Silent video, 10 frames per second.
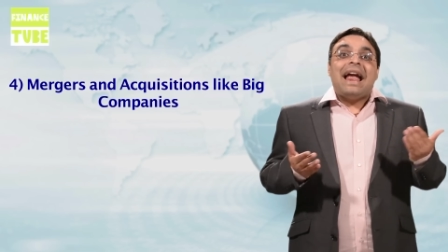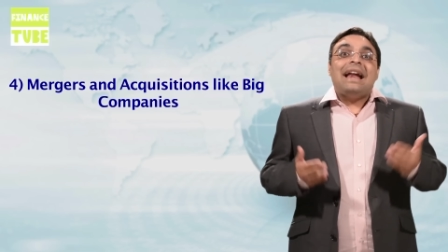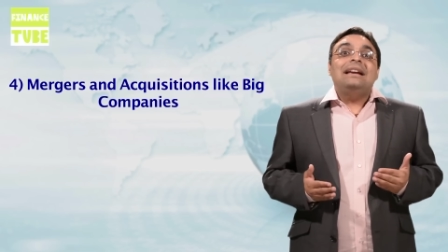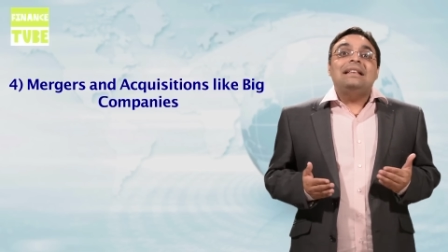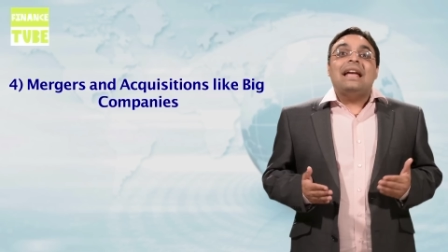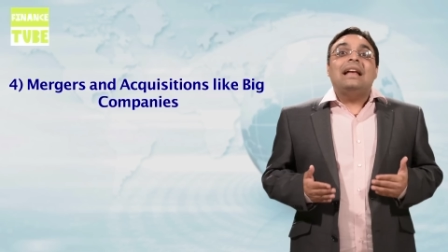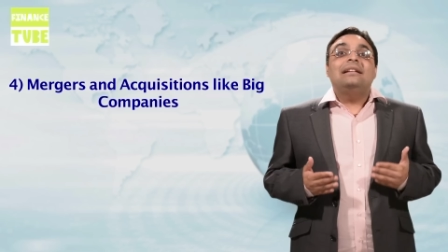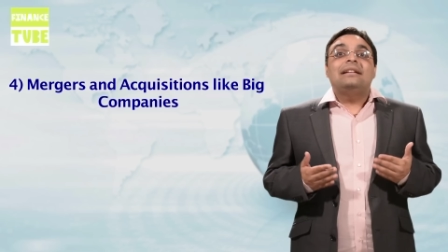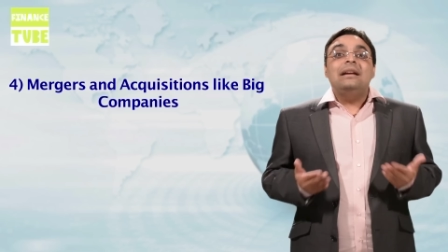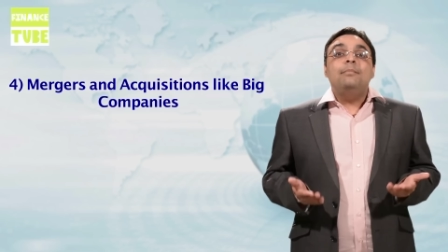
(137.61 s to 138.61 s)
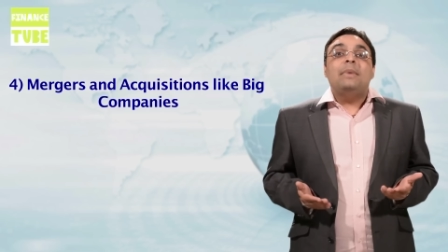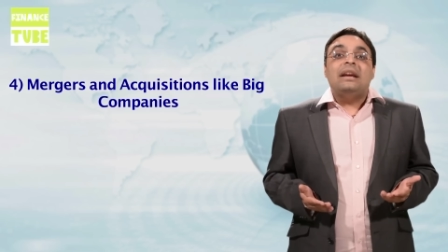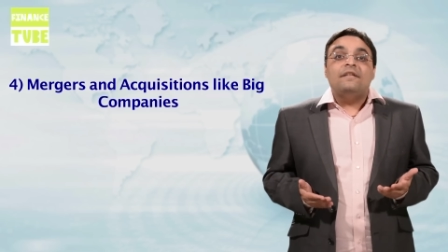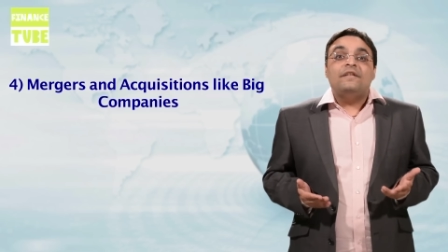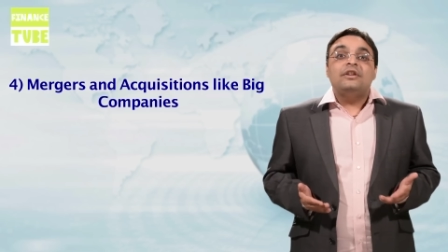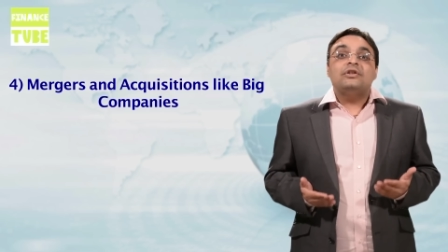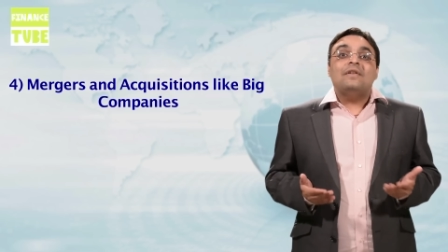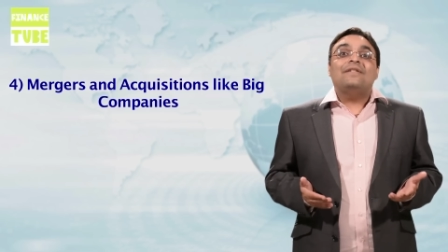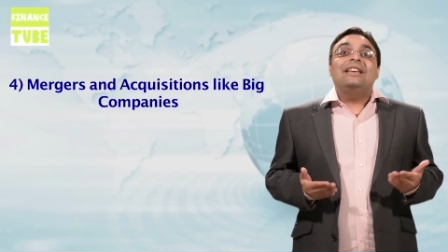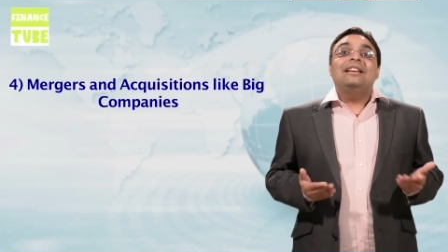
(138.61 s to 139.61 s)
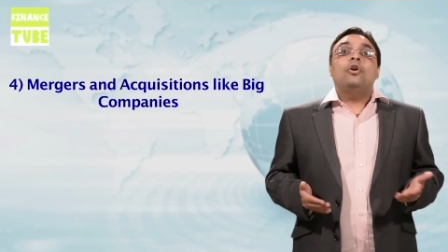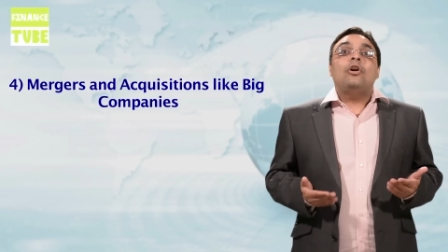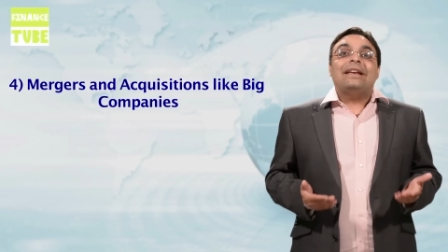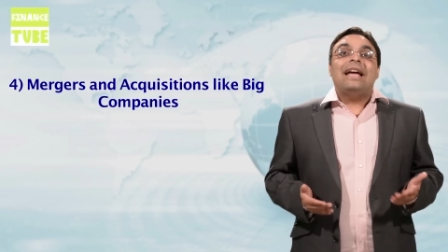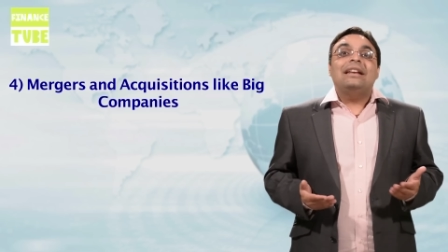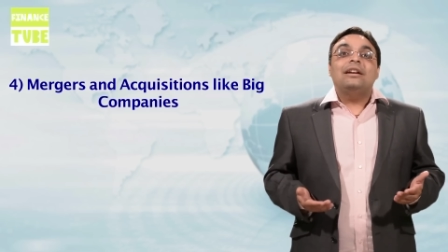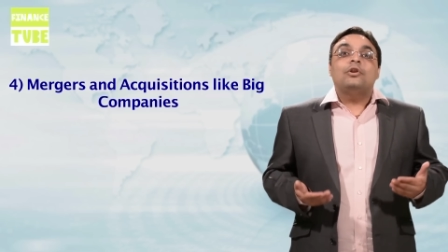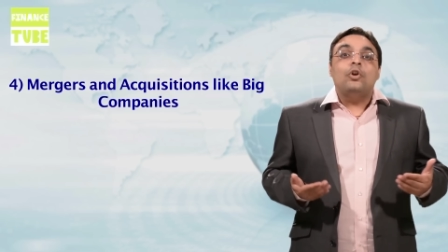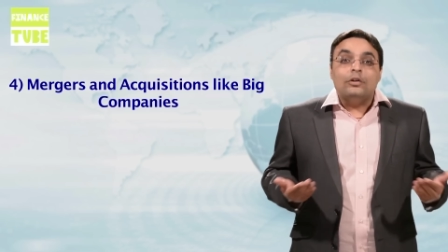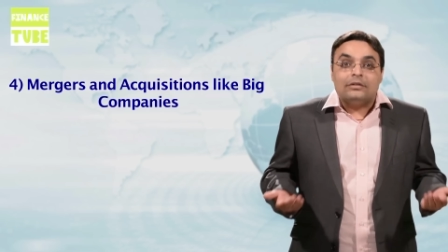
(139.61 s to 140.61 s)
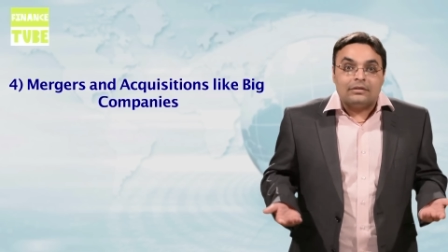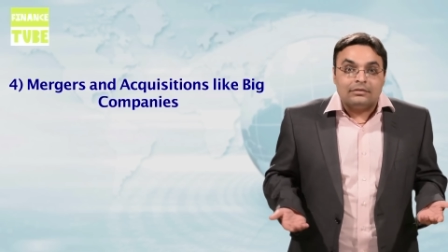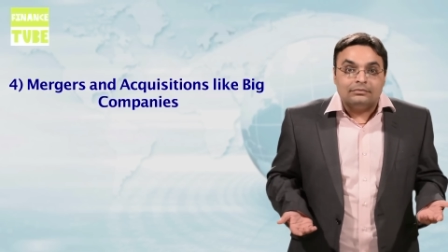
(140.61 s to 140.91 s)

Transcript: and can reap benefits of inorganic growth.